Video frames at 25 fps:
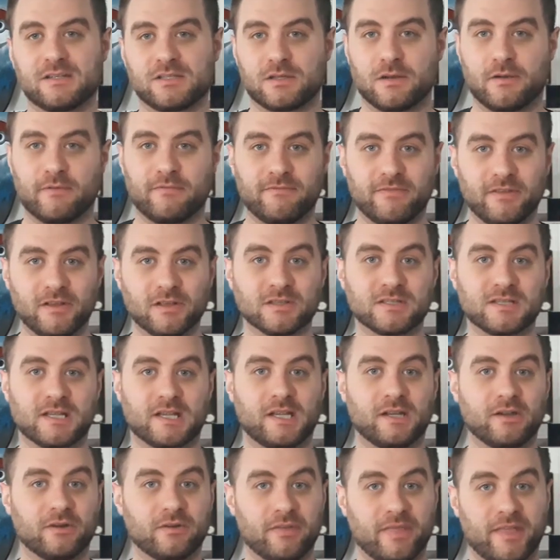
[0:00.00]
So it feels
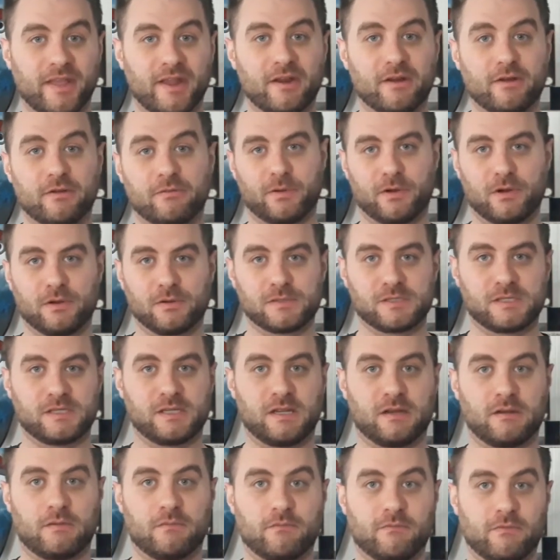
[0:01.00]
like you're there in
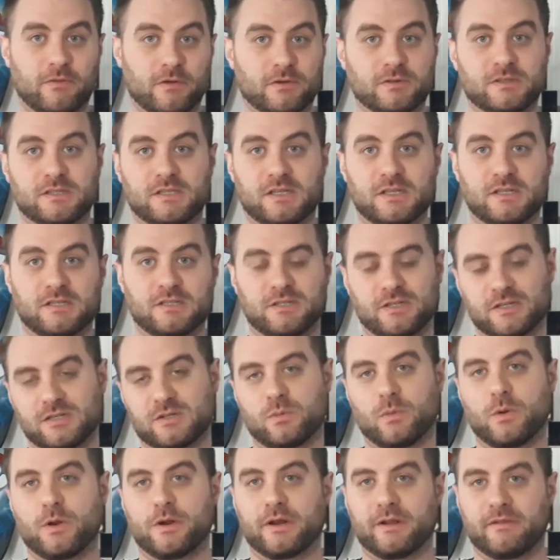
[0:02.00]
person versus just
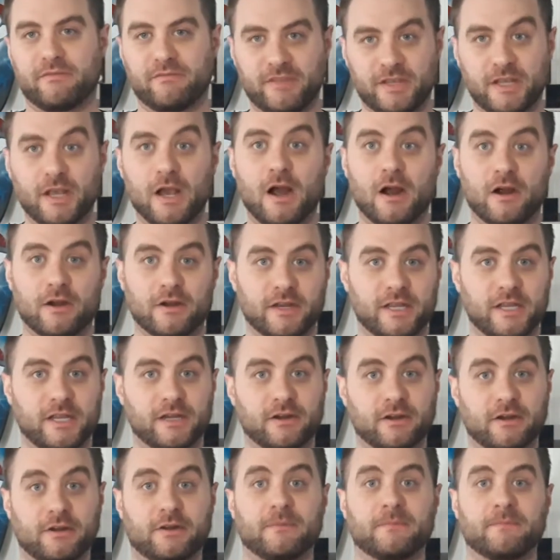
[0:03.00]
wearing VR
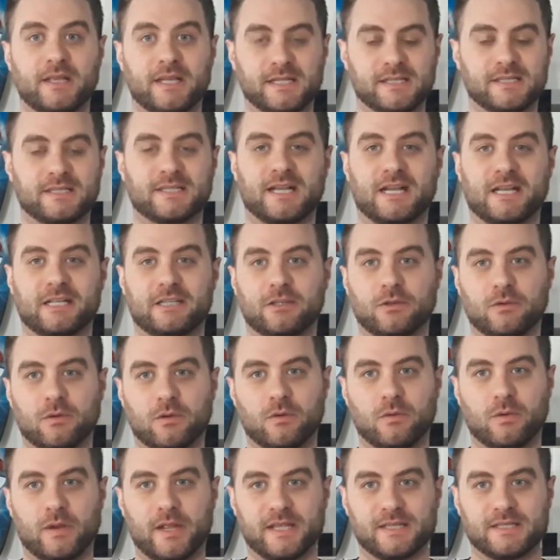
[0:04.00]
gear inside the
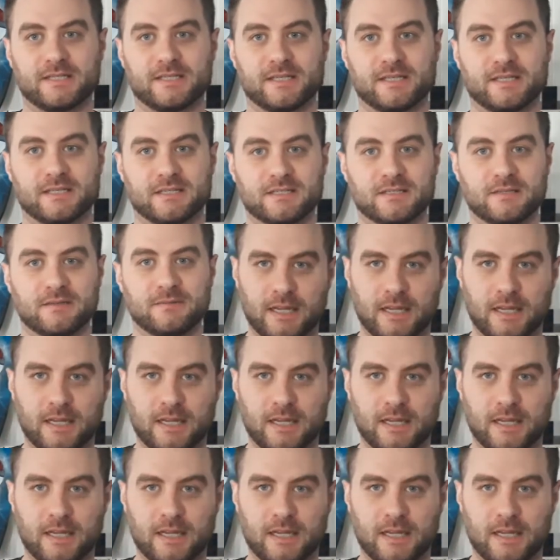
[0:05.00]
Oasis.